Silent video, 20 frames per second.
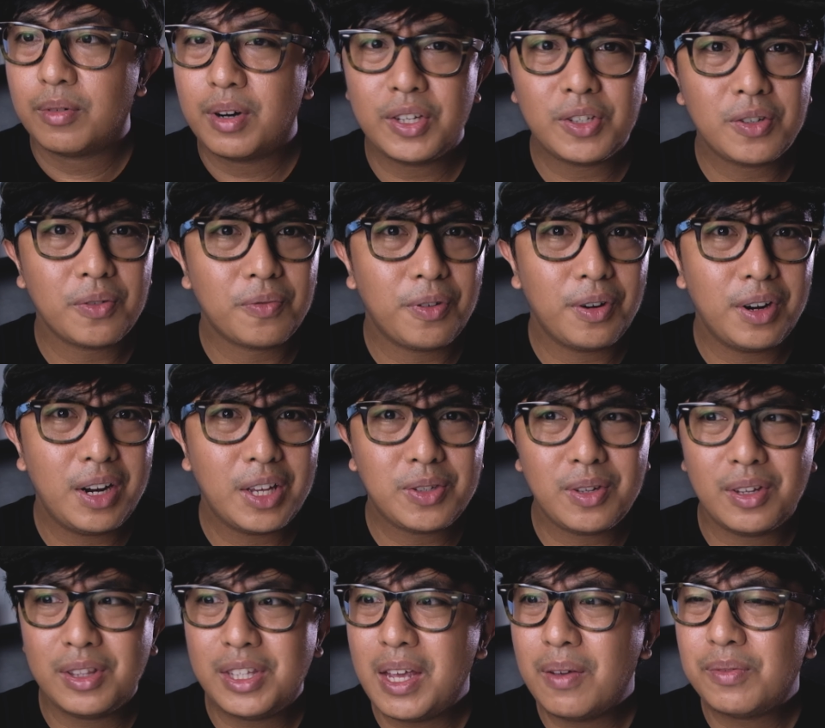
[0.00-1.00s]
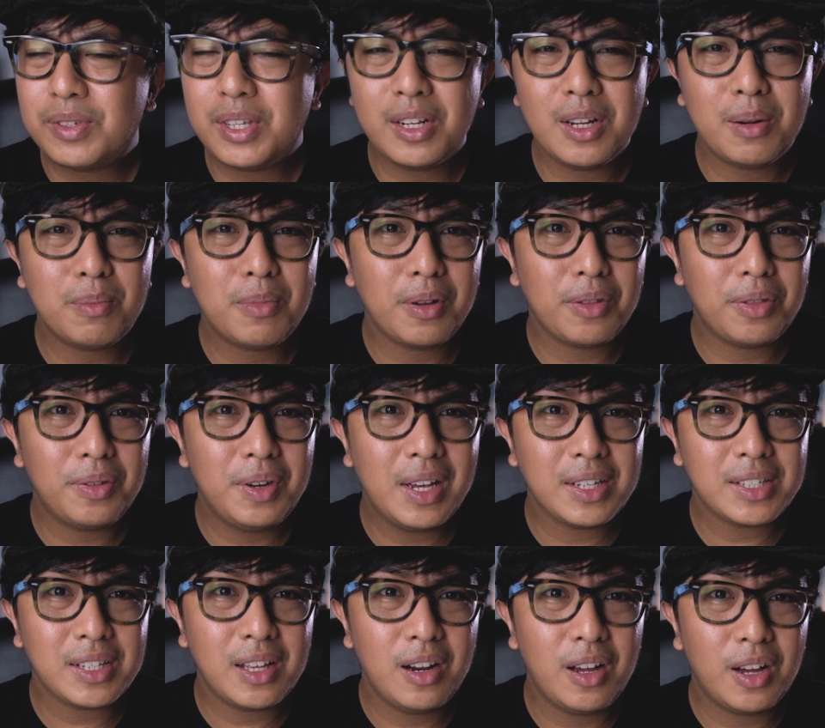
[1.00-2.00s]
Where's the verdict? So the TFZ number 3
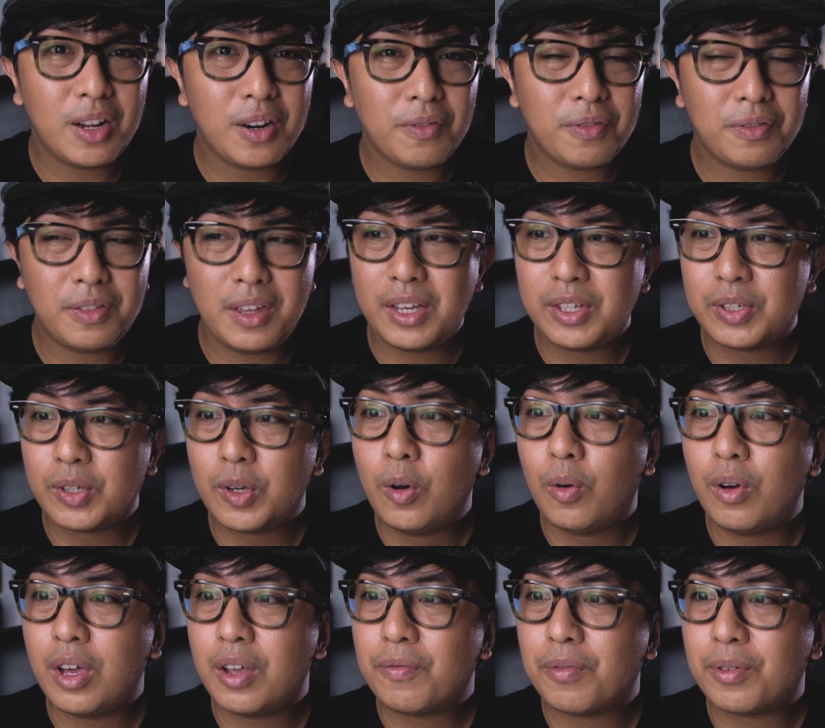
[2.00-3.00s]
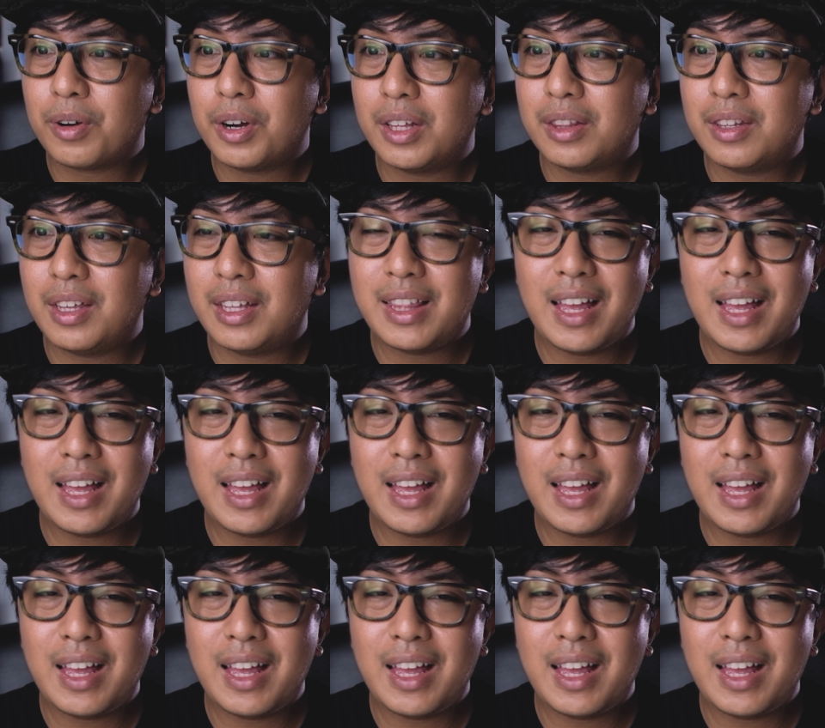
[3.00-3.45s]
has a lot of things going for it.